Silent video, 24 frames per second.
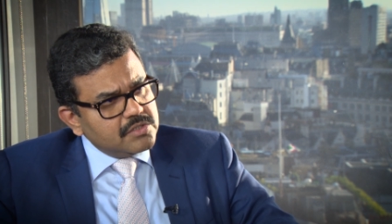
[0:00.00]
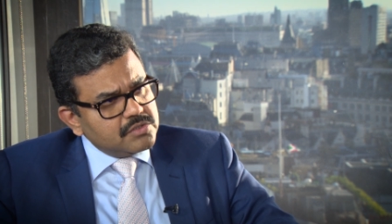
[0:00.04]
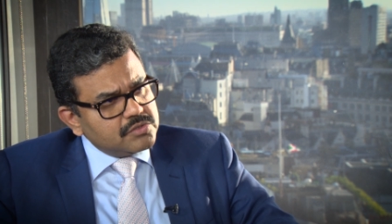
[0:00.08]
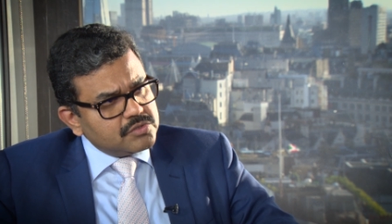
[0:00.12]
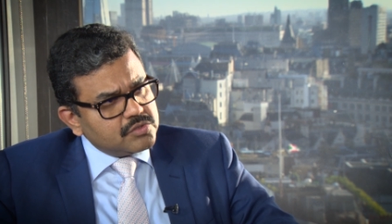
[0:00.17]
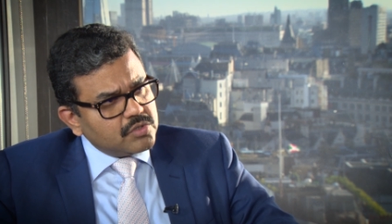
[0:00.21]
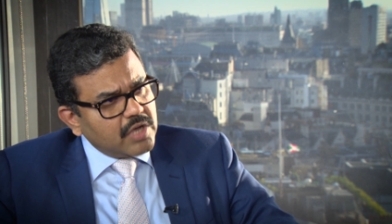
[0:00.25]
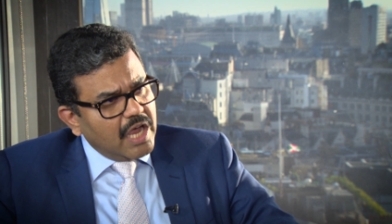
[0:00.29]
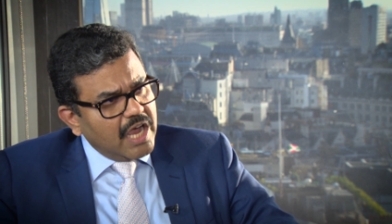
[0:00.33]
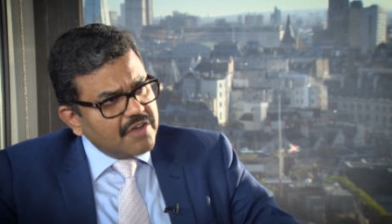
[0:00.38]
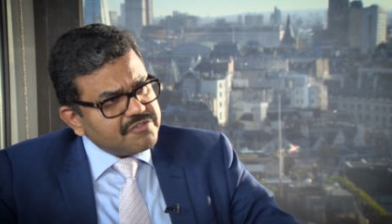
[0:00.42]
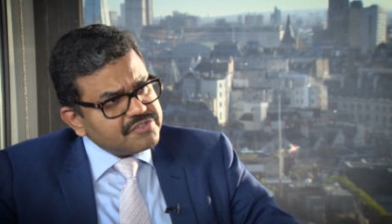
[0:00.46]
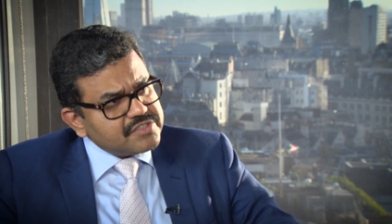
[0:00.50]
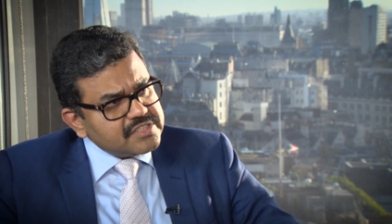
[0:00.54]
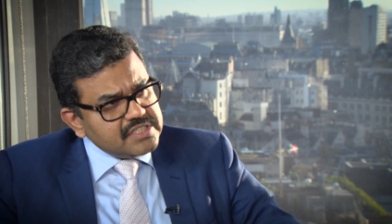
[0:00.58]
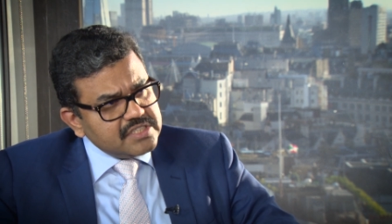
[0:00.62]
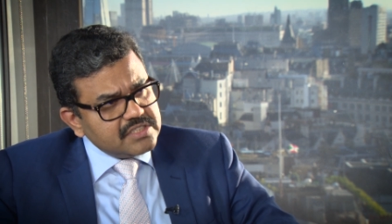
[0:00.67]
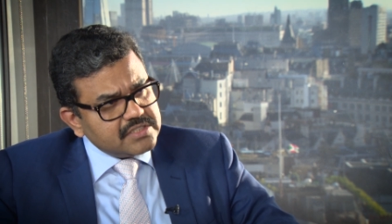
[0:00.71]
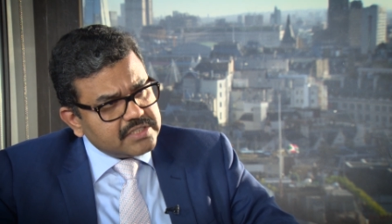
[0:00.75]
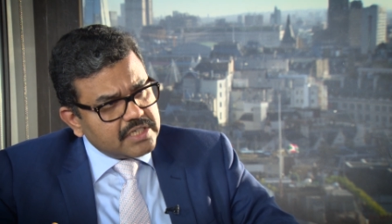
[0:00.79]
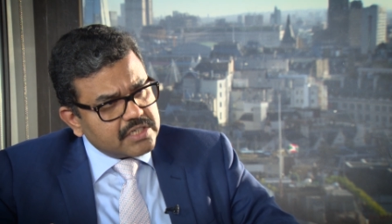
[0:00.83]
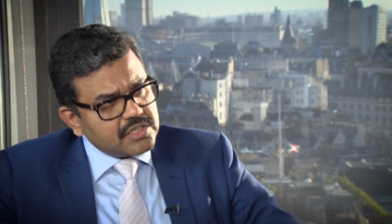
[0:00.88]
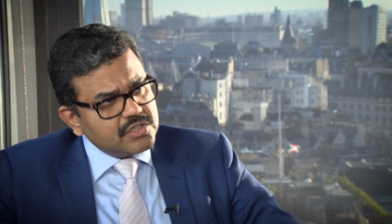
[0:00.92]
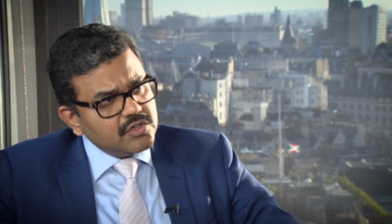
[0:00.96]
So I've
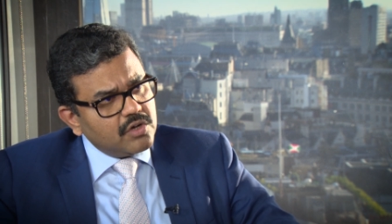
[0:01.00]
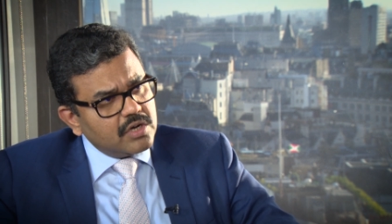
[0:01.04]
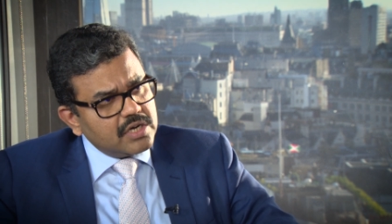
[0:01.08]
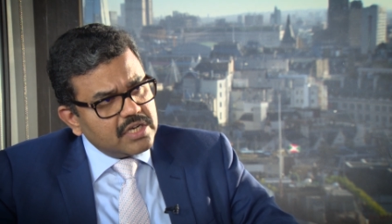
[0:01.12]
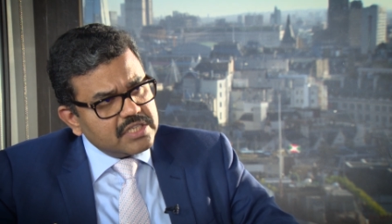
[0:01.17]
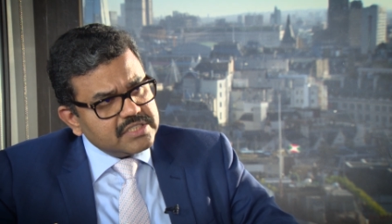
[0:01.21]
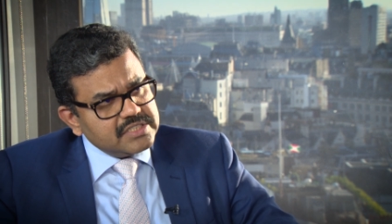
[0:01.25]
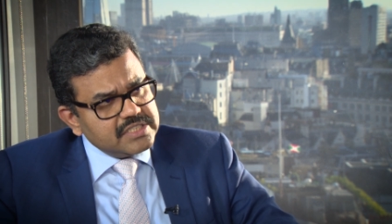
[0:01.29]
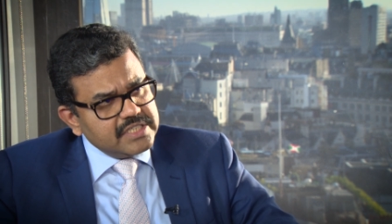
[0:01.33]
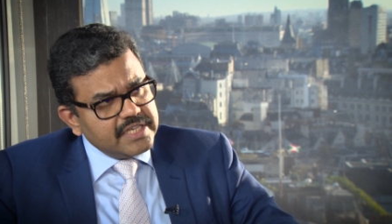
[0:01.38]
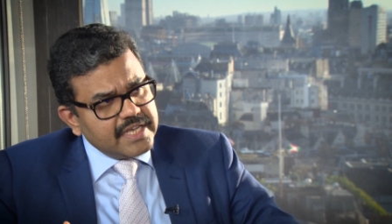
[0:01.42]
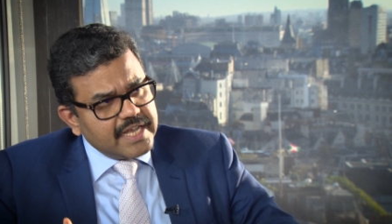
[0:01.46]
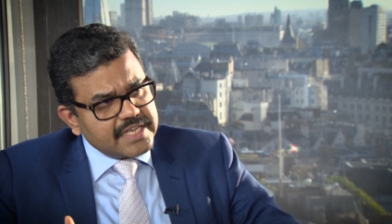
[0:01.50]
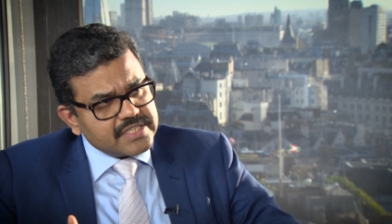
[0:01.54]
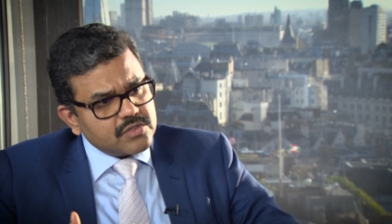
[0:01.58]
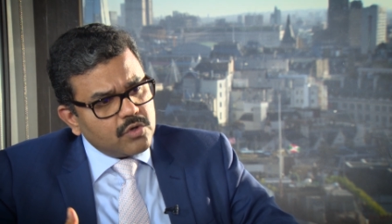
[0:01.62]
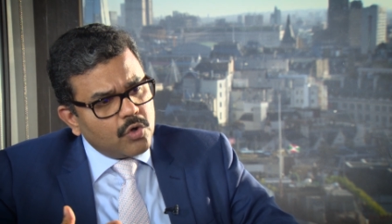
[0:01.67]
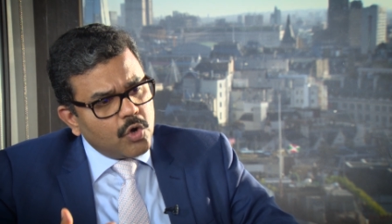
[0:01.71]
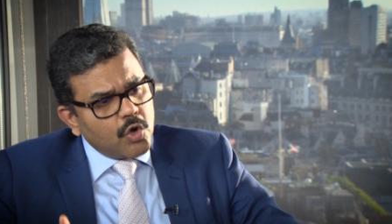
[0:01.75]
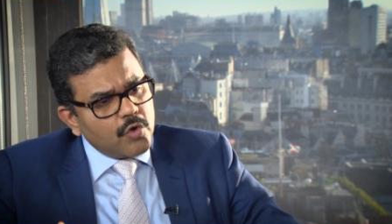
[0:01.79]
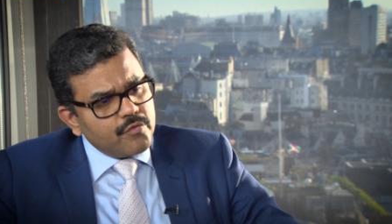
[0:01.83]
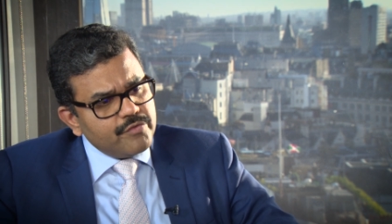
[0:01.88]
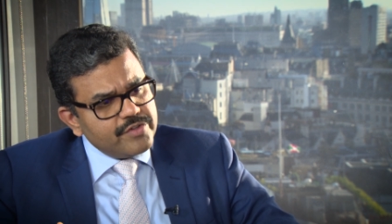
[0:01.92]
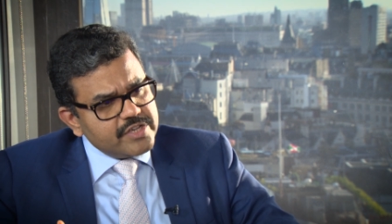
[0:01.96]
seen technology has
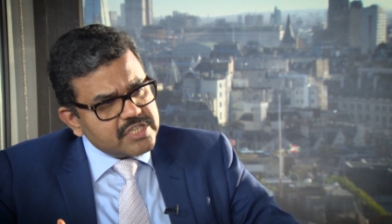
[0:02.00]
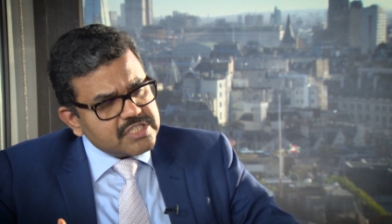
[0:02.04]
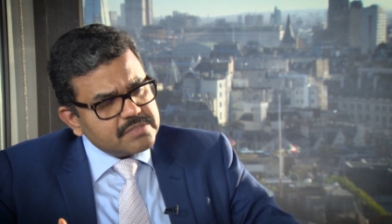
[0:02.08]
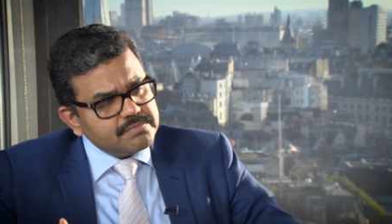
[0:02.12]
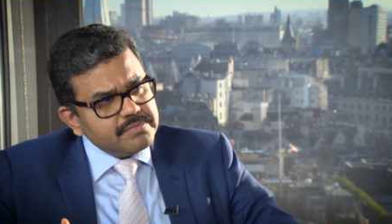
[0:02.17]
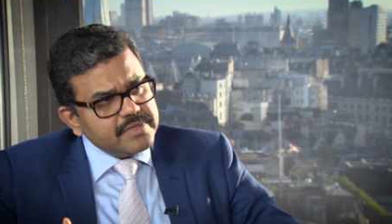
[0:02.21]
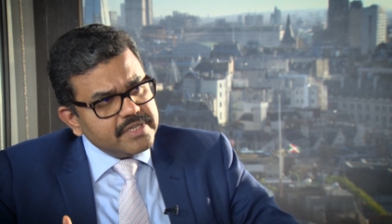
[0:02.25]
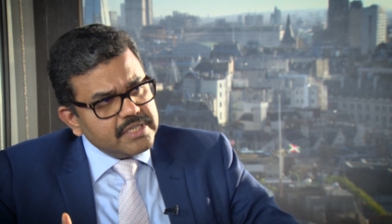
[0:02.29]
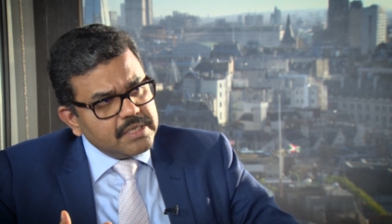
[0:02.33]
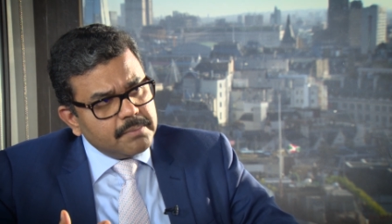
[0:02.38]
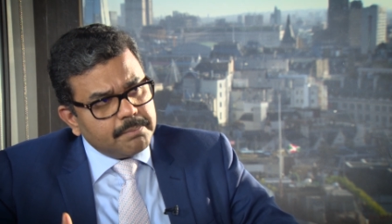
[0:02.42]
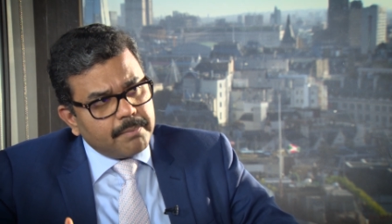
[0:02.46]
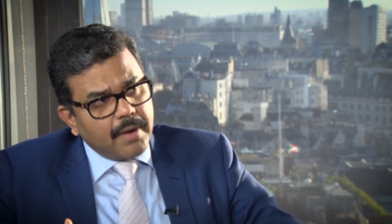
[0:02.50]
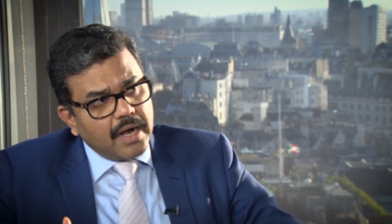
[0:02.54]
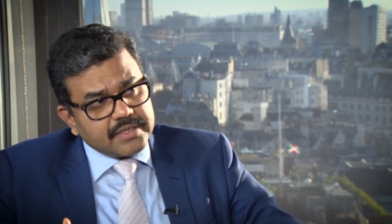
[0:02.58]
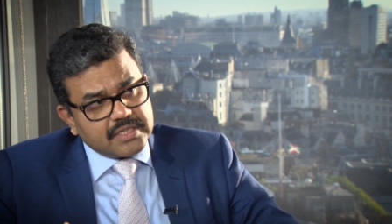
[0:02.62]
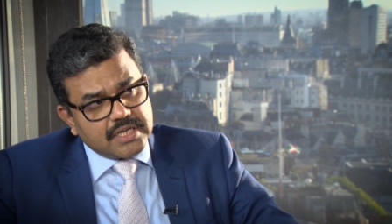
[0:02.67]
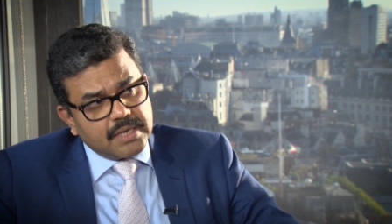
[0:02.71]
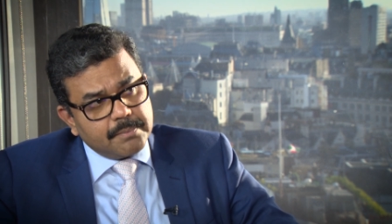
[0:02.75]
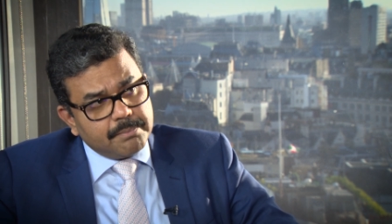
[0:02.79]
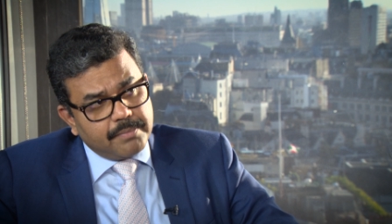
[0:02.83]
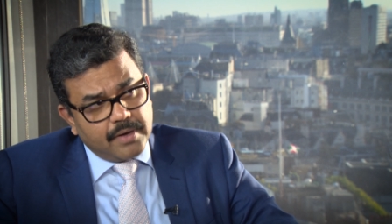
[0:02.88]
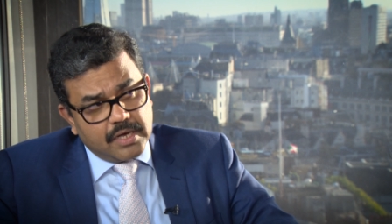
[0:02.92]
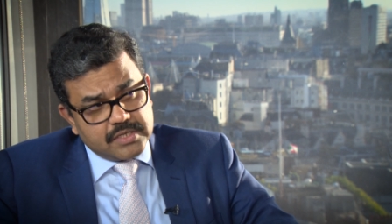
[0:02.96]
always been part
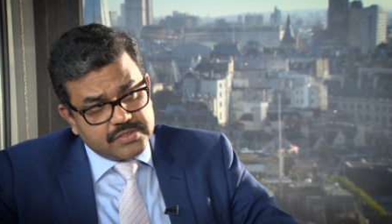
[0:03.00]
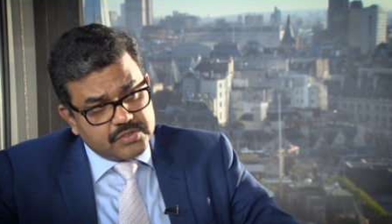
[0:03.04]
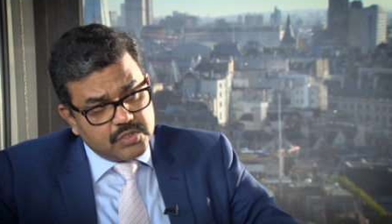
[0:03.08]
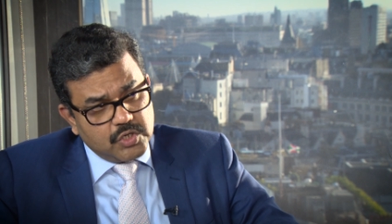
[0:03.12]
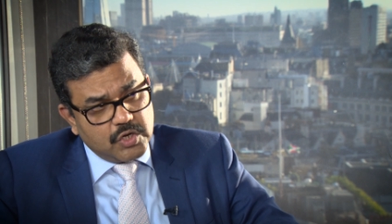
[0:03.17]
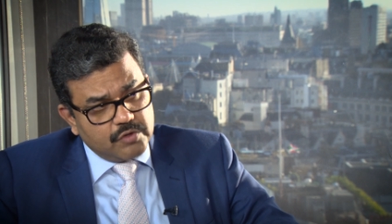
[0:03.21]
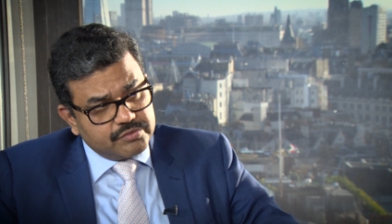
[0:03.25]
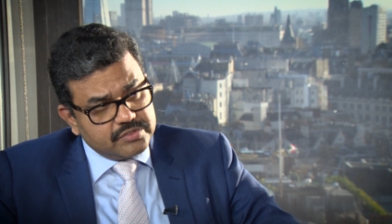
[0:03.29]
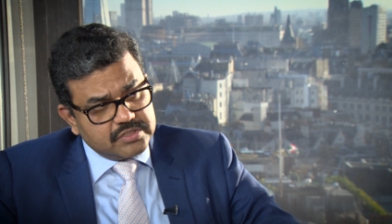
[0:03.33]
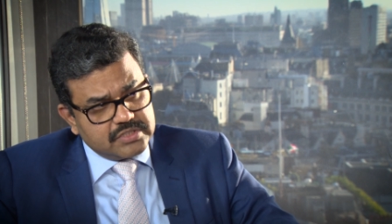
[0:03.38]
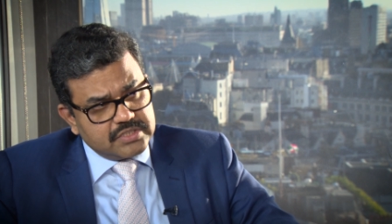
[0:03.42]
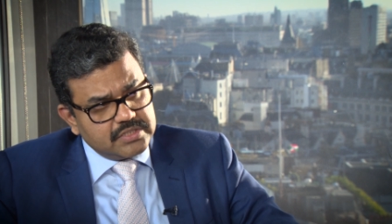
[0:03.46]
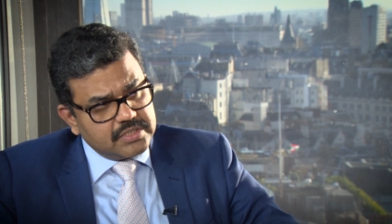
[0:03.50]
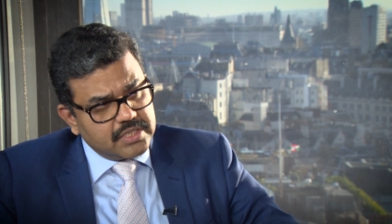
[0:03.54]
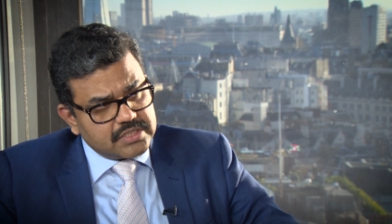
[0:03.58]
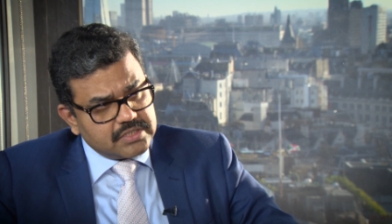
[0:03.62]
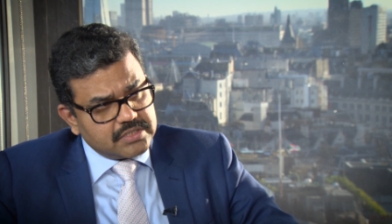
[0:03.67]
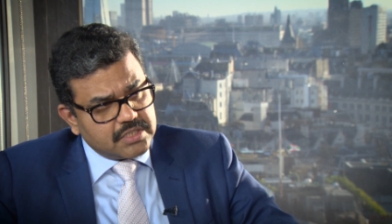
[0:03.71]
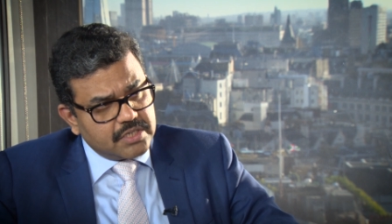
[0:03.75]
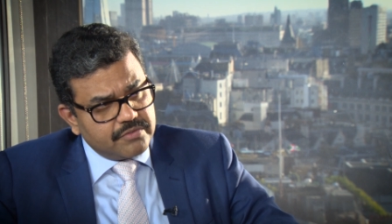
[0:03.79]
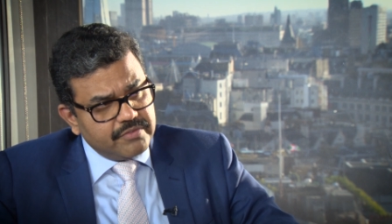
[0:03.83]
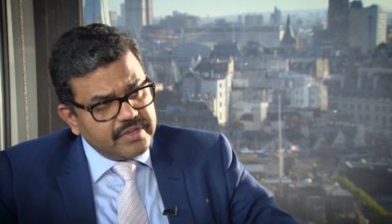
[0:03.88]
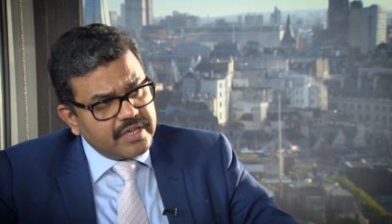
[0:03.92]
and parcel of this industry.